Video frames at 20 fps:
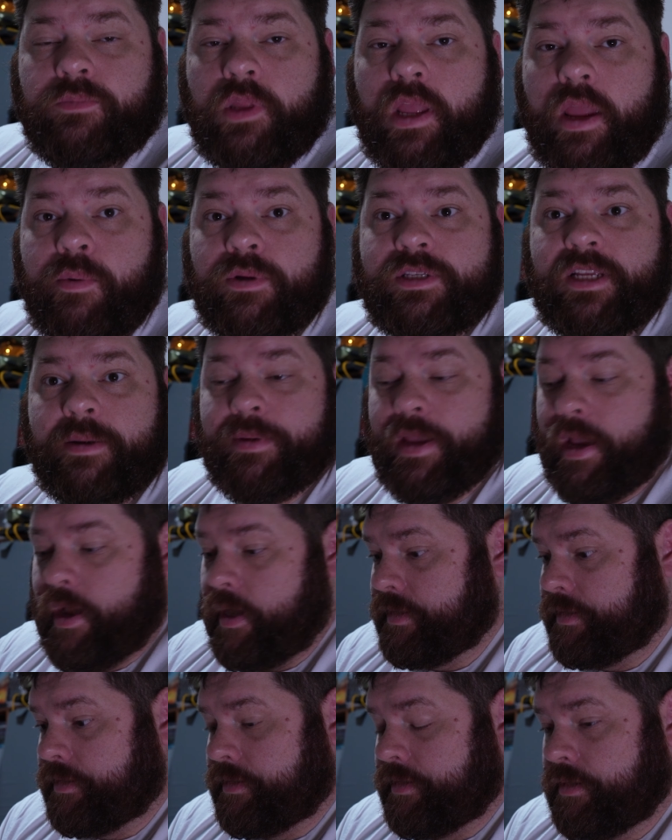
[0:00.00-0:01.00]
Hey, what's up,
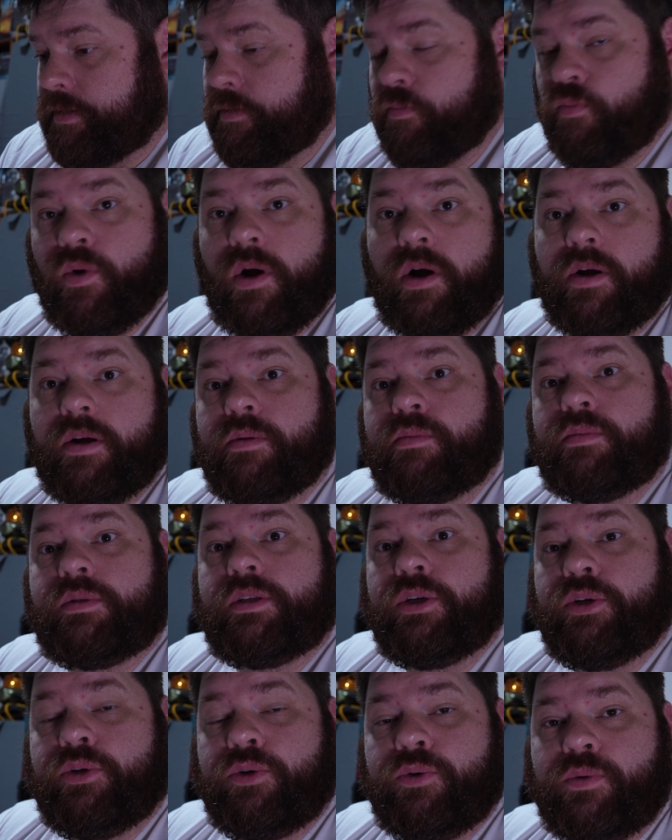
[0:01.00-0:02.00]
guys? Welcome
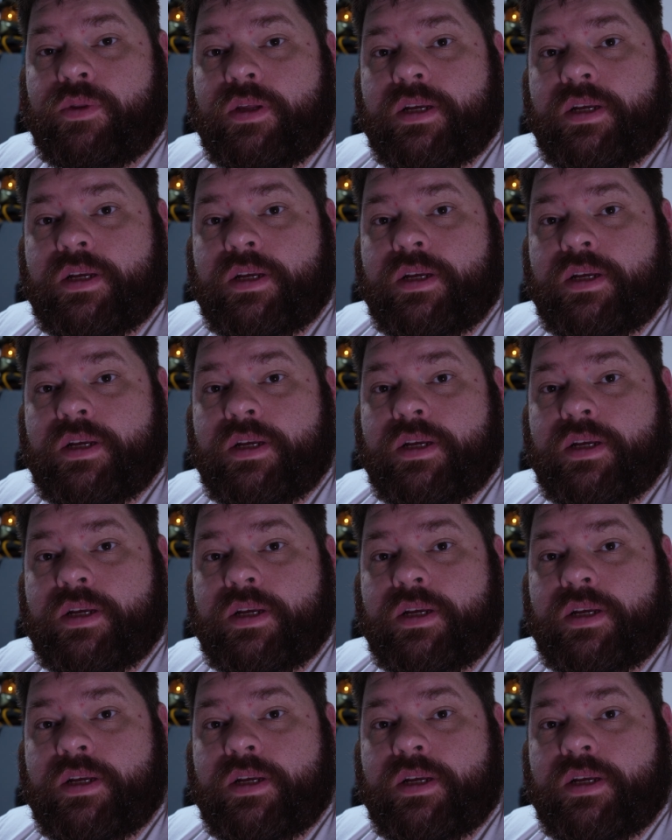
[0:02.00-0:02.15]
to